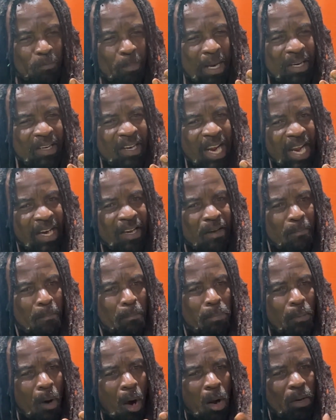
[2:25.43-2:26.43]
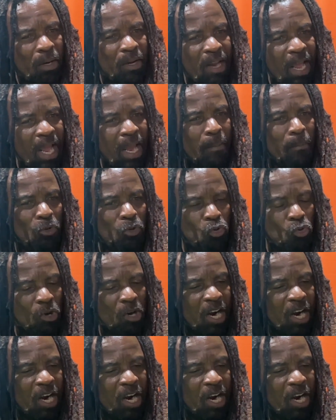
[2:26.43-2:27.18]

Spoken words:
but then brought them to